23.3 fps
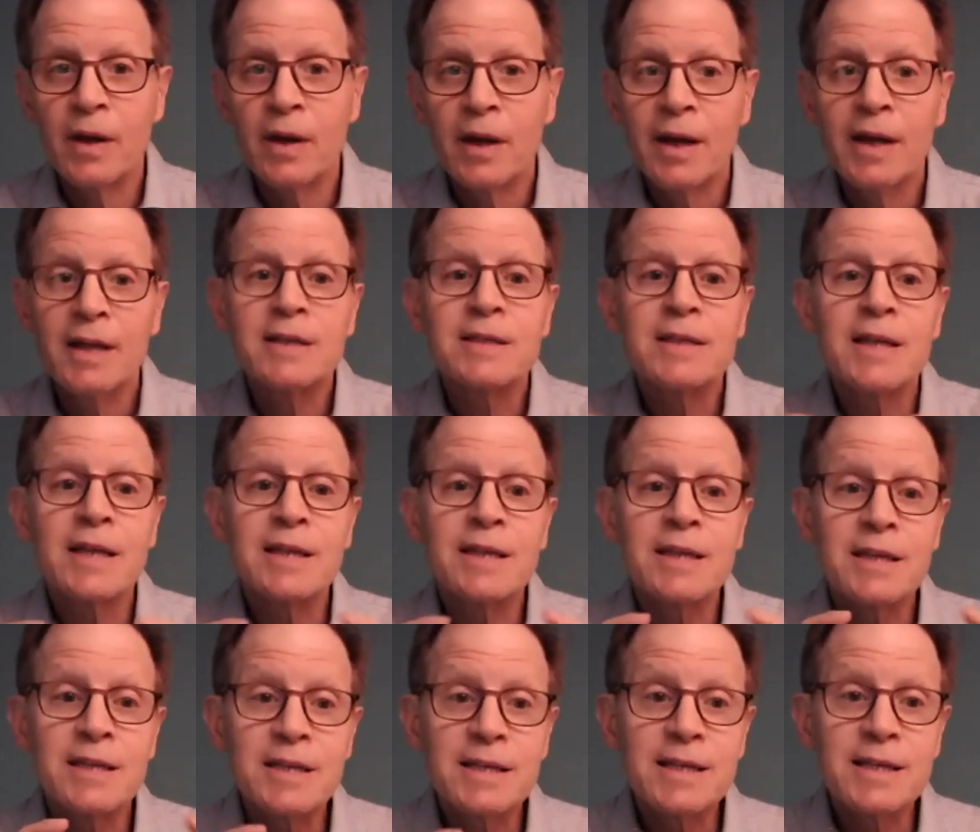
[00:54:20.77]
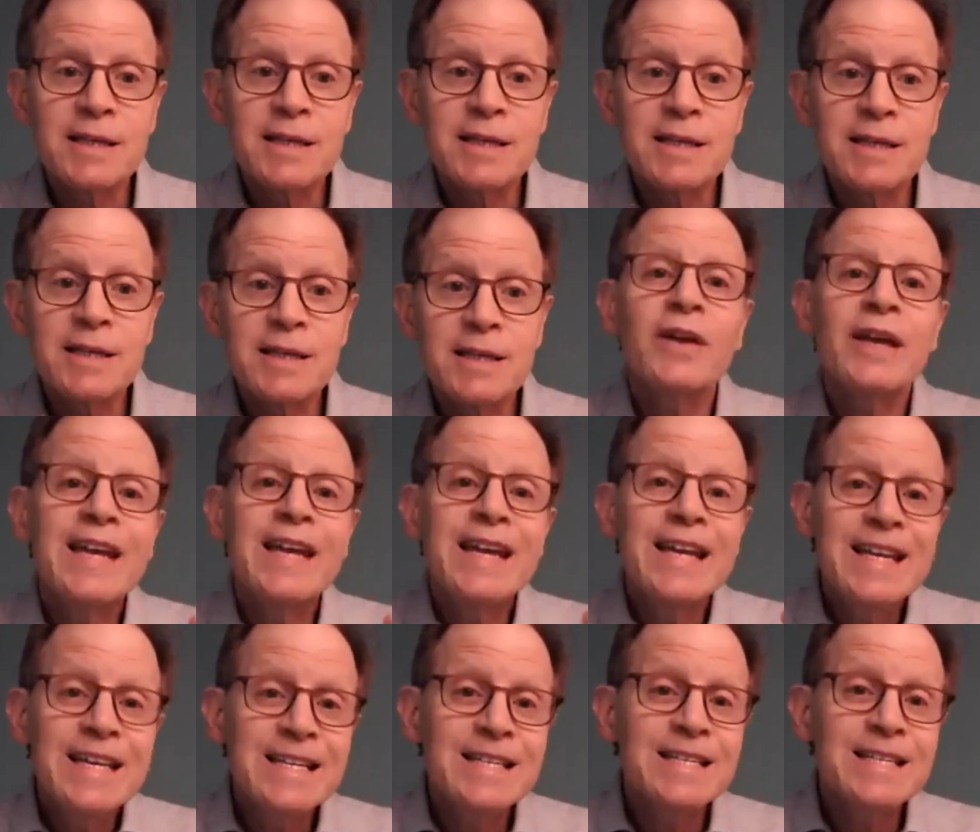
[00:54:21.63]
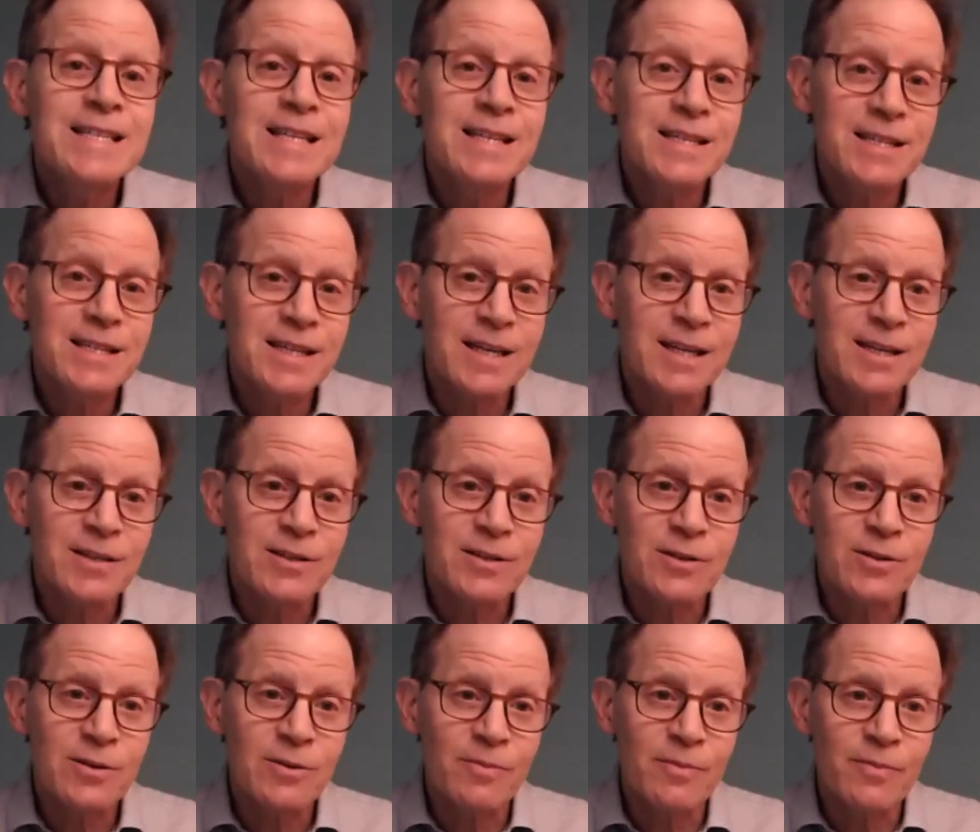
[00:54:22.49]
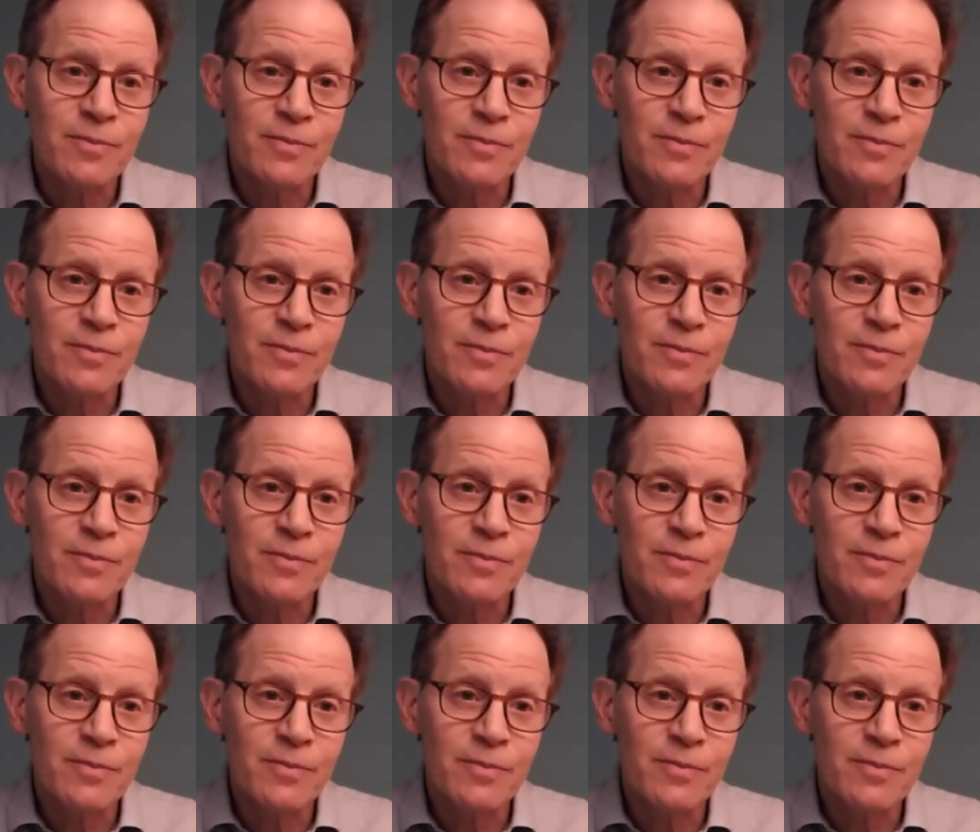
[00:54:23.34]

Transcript: it's that the self is the system.